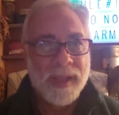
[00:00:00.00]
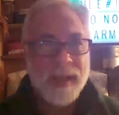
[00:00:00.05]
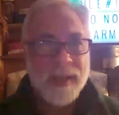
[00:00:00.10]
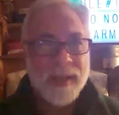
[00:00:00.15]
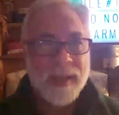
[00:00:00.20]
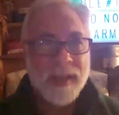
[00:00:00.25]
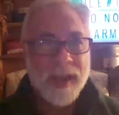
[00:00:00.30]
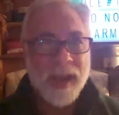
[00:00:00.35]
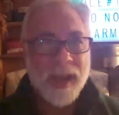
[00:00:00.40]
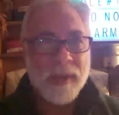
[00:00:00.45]

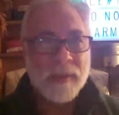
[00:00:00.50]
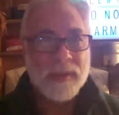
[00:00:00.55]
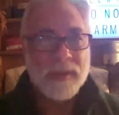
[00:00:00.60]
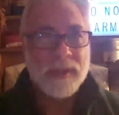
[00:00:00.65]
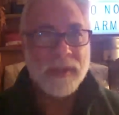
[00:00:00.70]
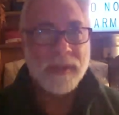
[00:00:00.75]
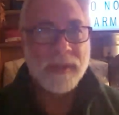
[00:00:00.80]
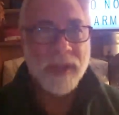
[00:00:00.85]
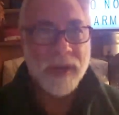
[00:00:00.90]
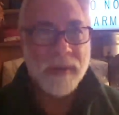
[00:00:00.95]
that I was
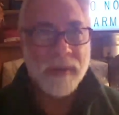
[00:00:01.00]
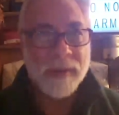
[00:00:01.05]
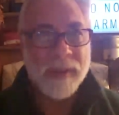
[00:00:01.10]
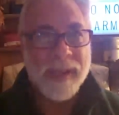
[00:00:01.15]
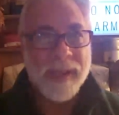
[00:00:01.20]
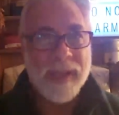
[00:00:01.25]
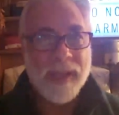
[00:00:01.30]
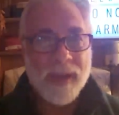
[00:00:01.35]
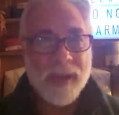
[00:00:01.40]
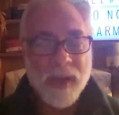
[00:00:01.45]

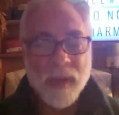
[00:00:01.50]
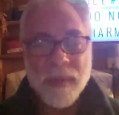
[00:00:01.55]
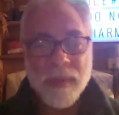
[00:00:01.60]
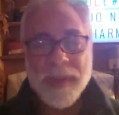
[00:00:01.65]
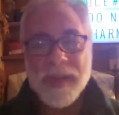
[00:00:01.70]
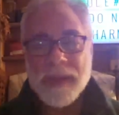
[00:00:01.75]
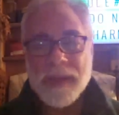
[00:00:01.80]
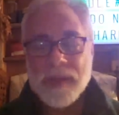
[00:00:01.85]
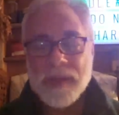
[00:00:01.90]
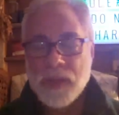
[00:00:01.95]
literally
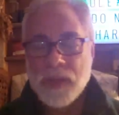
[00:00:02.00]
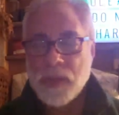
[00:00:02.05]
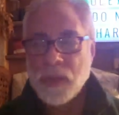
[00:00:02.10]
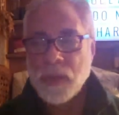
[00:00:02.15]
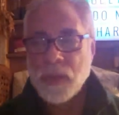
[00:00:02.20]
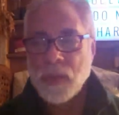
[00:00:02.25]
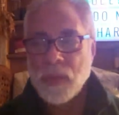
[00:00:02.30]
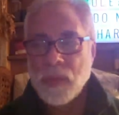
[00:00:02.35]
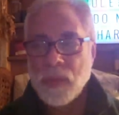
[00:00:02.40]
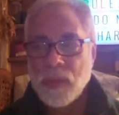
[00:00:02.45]
going
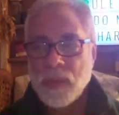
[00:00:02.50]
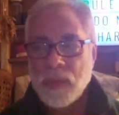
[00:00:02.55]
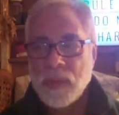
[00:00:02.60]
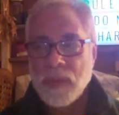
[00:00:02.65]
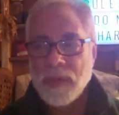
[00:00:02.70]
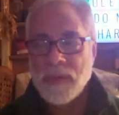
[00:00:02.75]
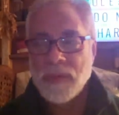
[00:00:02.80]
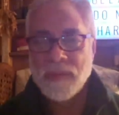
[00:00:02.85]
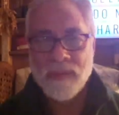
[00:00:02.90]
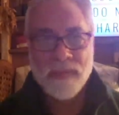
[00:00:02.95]
to
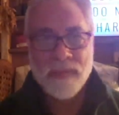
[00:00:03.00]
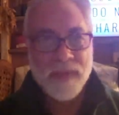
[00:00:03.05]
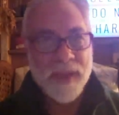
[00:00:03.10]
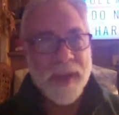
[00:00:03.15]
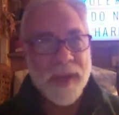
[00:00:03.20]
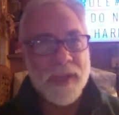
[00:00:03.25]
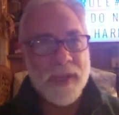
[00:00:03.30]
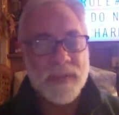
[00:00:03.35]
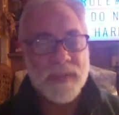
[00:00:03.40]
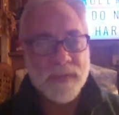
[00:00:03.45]

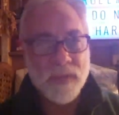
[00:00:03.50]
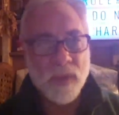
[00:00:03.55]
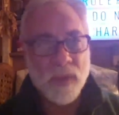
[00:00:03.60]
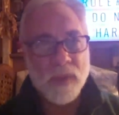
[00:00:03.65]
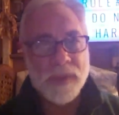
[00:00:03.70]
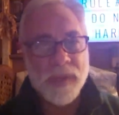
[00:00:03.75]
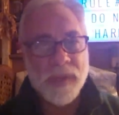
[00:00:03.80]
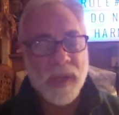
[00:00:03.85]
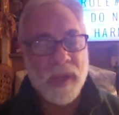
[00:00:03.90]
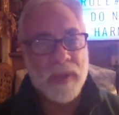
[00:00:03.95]
finish
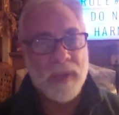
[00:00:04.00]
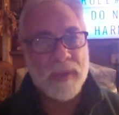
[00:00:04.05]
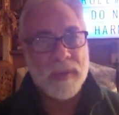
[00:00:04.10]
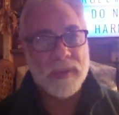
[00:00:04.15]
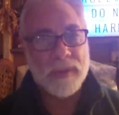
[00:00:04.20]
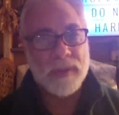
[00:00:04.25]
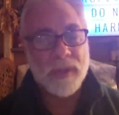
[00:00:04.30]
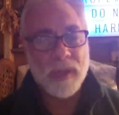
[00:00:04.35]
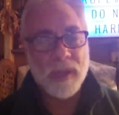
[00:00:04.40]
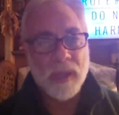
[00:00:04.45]
folding all
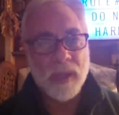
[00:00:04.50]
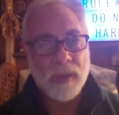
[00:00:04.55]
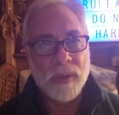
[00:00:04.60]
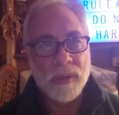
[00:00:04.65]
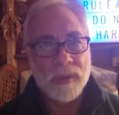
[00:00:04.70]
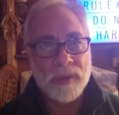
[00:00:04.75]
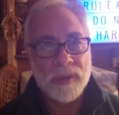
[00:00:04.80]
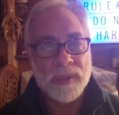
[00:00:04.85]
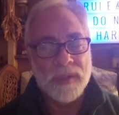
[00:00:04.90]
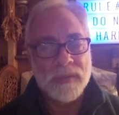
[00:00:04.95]
those
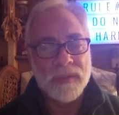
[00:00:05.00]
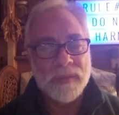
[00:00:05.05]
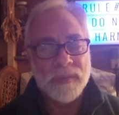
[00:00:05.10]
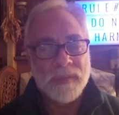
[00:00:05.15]
clothes.